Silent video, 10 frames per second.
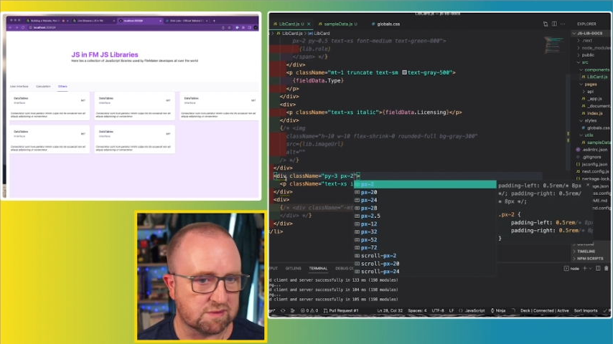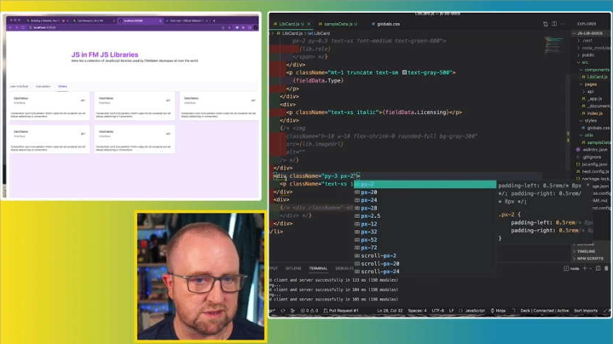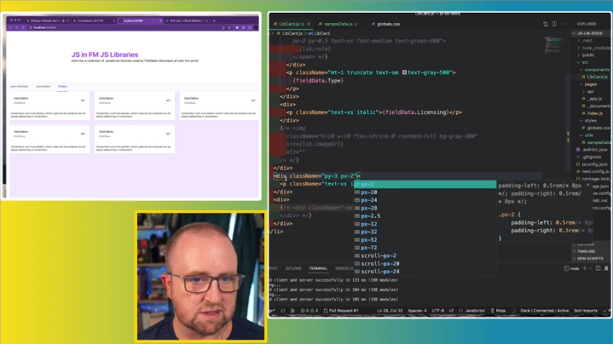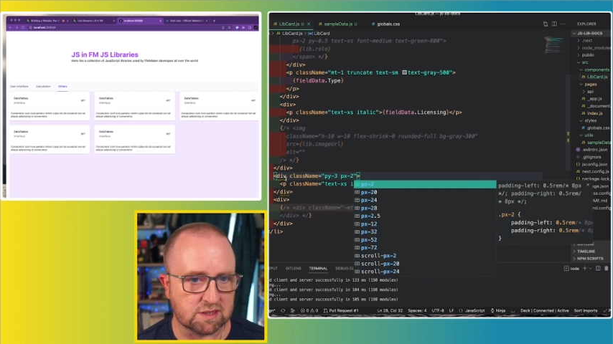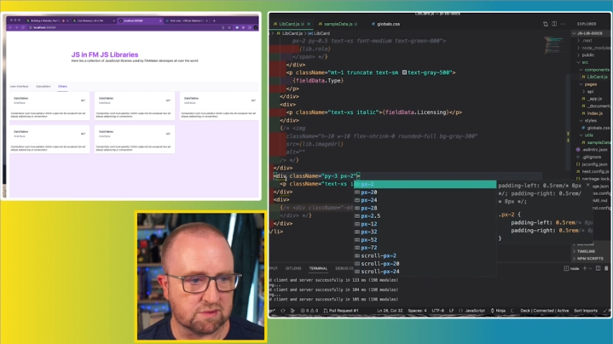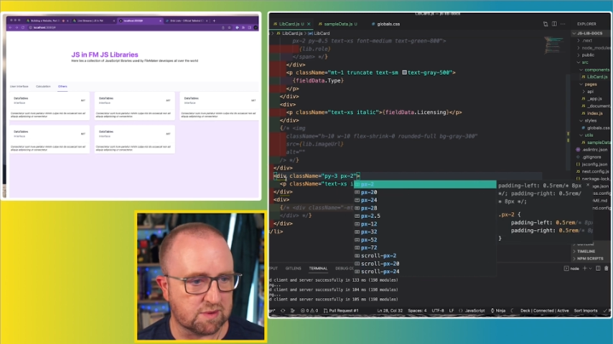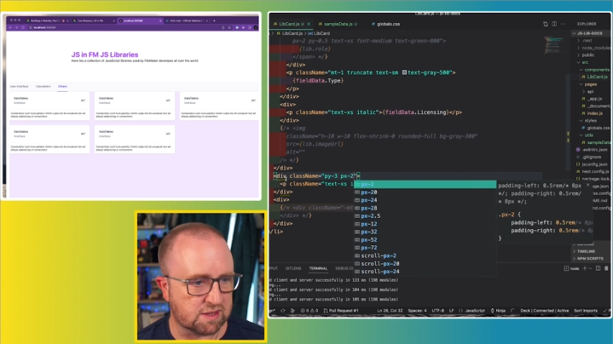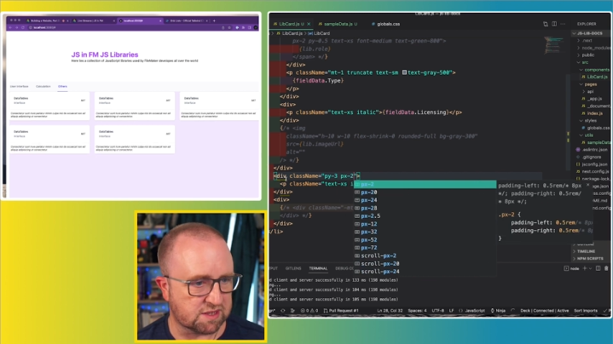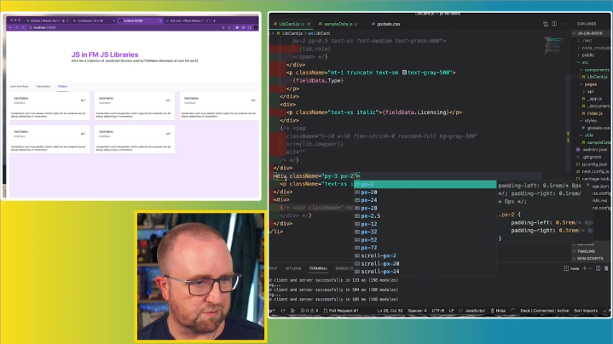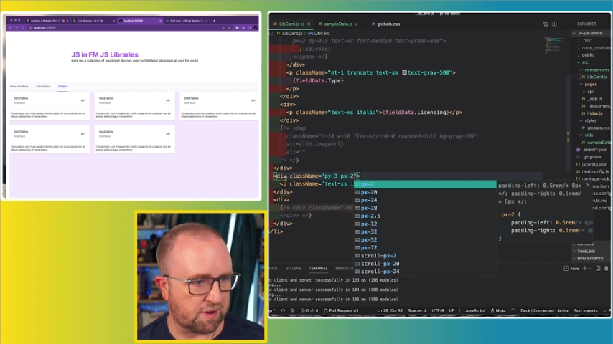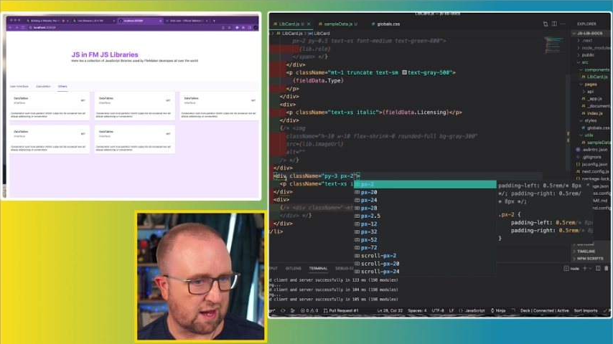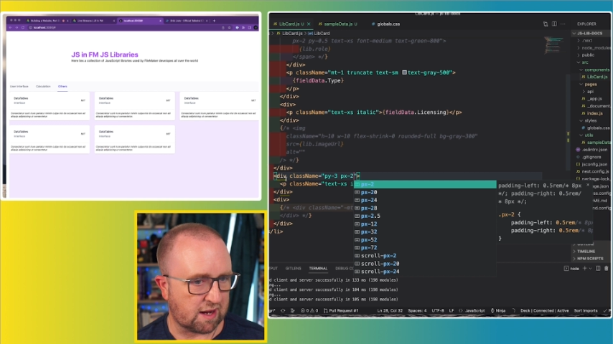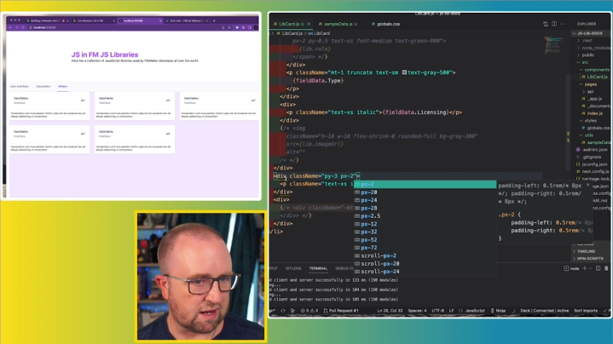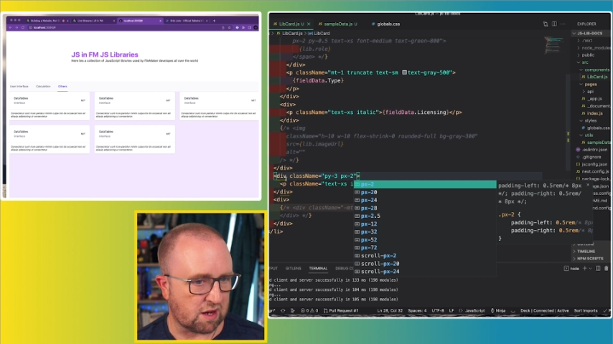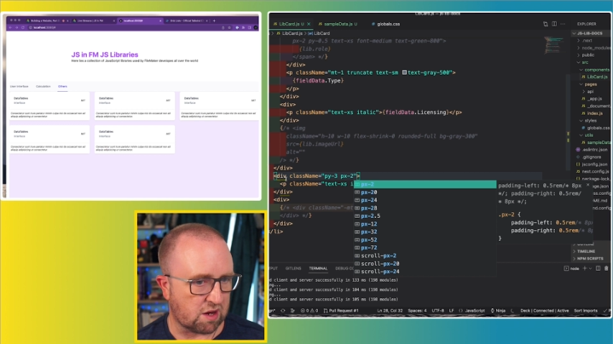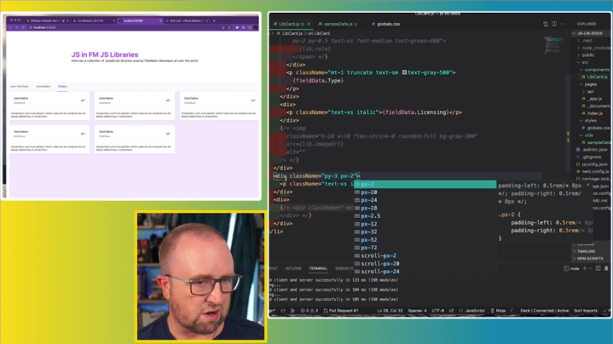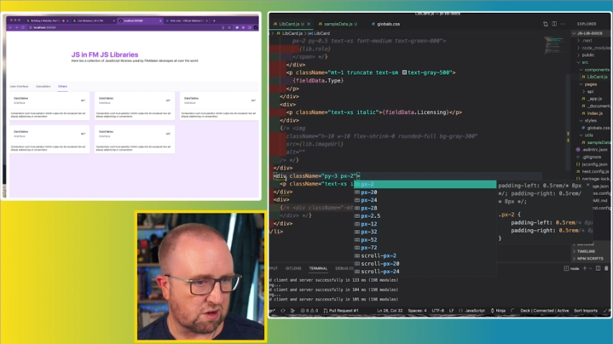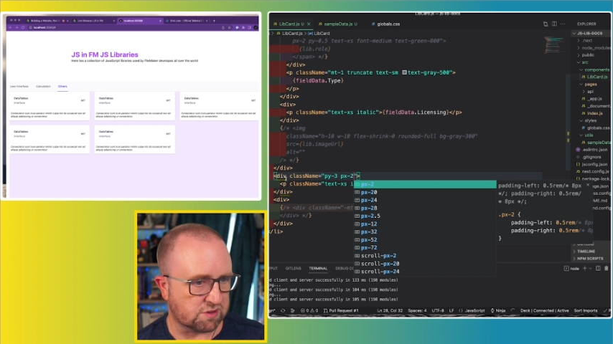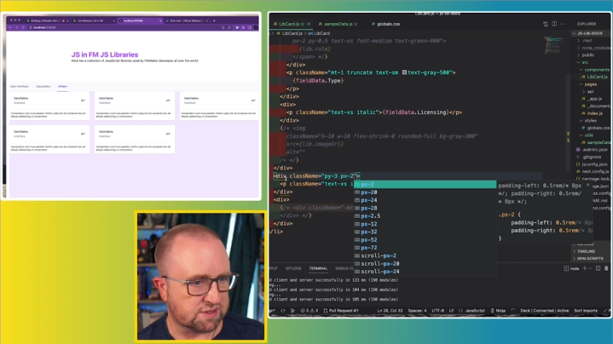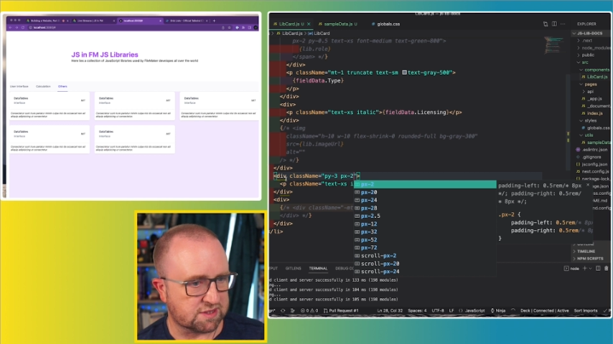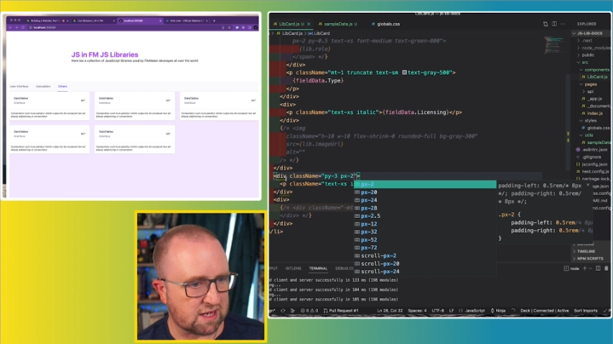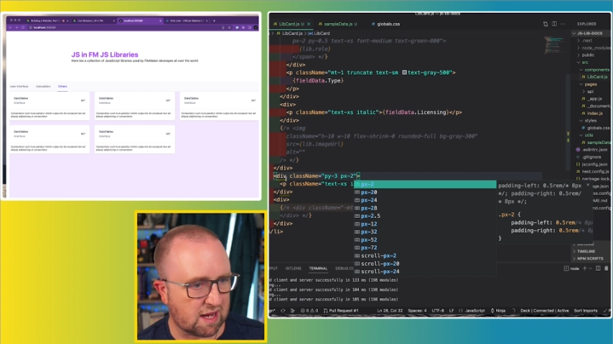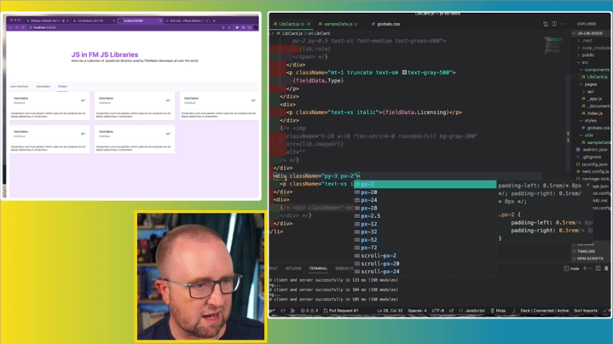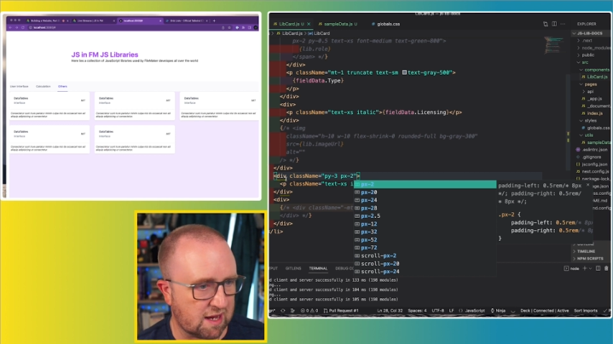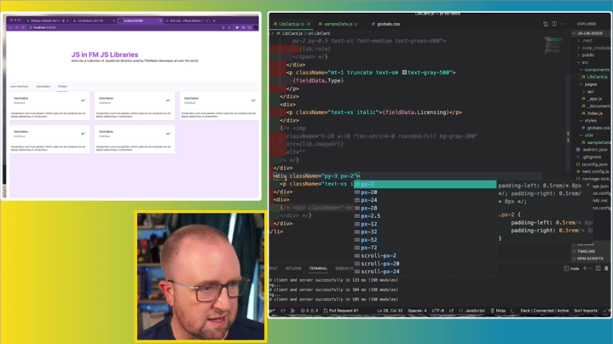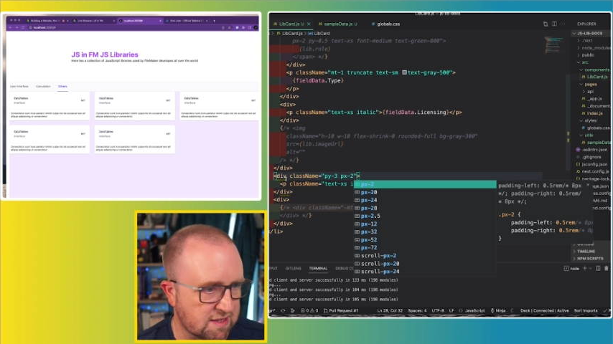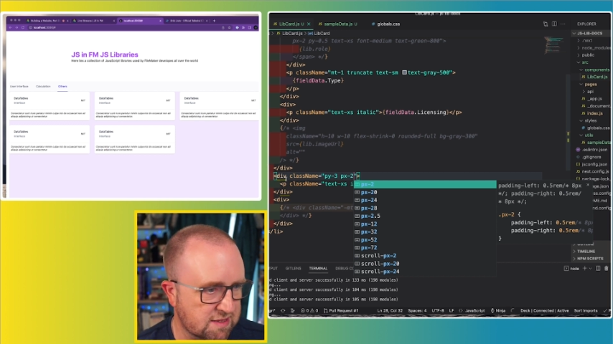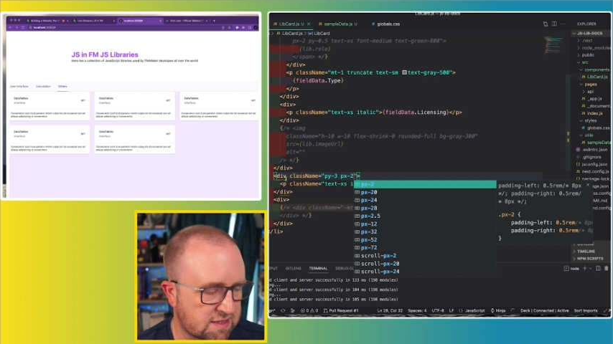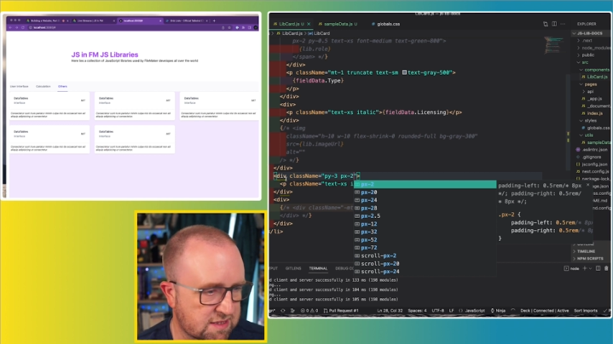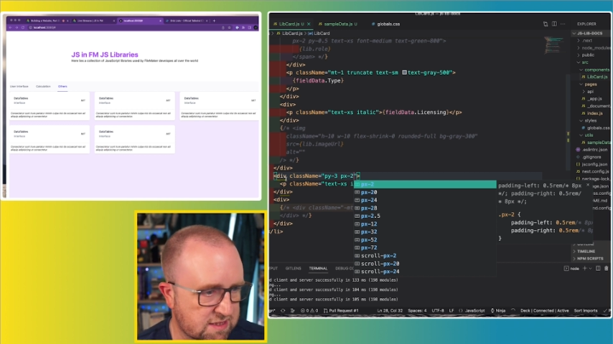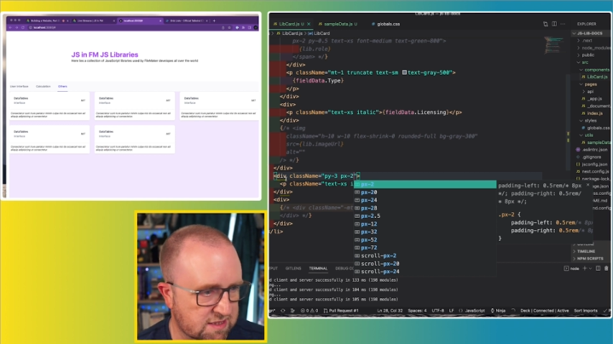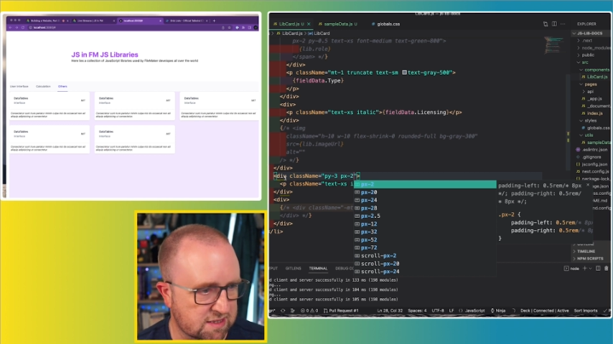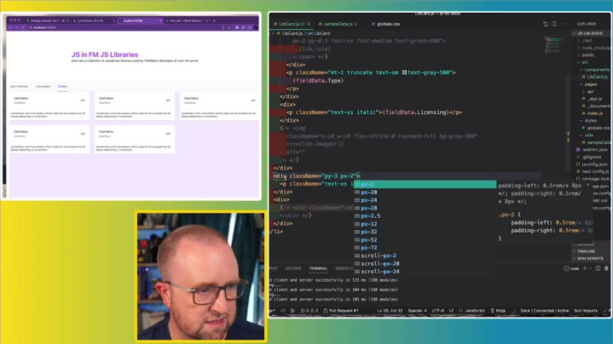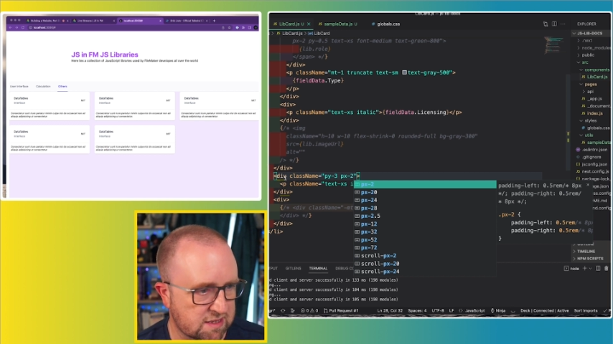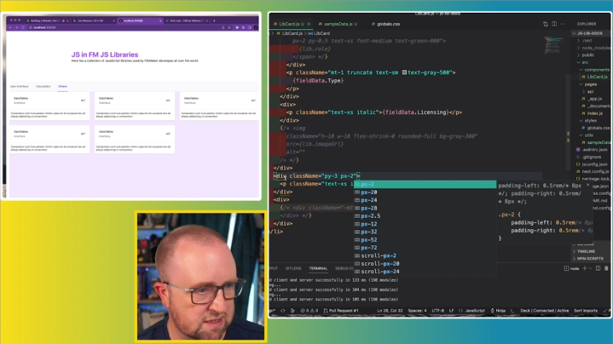Gives a little bit of padding on all sides.